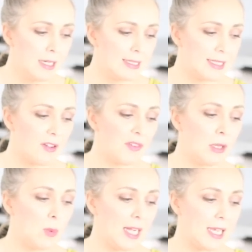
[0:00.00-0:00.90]

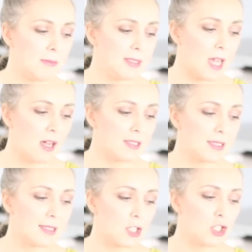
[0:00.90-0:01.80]
Stephanie Williams
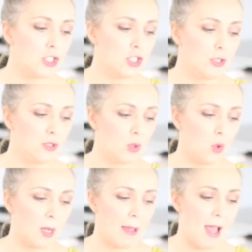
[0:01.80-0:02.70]
asks, could you
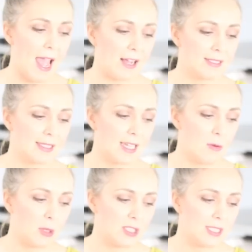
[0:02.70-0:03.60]
talk about how to
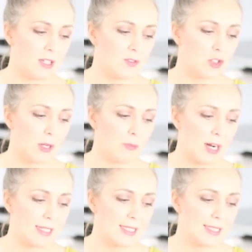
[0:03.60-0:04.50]
stay positive during
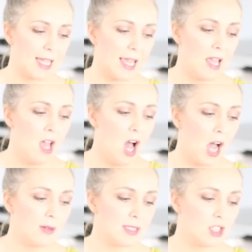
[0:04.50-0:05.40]
pregnancy?
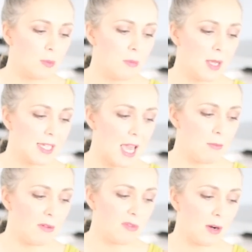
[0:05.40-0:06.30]
I was on top of my
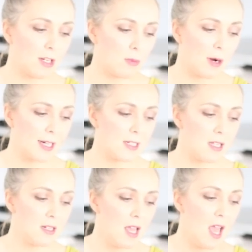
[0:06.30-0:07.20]
game before I got
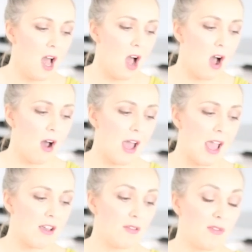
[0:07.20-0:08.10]
pregnant.
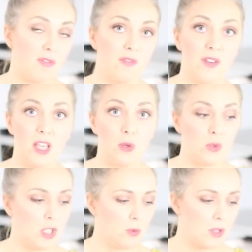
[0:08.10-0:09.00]
I
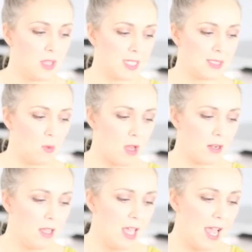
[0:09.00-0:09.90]
feel you on this
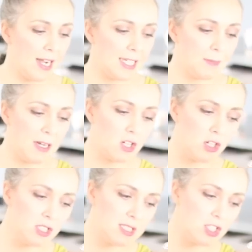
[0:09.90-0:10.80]
one. And it's been a
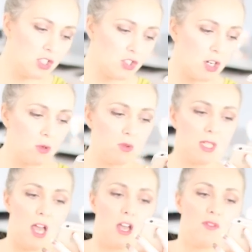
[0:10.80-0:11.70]
constant struggle
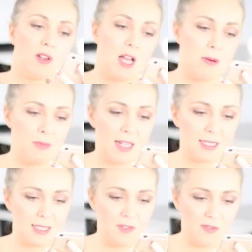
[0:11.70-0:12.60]
to overcome
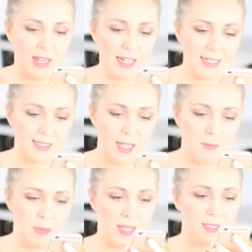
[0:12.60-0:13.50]
negative feelings
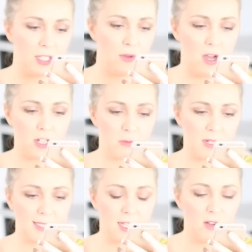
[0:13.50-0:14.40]
and being too hard on
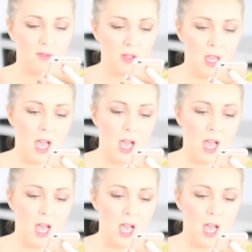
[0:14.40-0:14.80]
myself.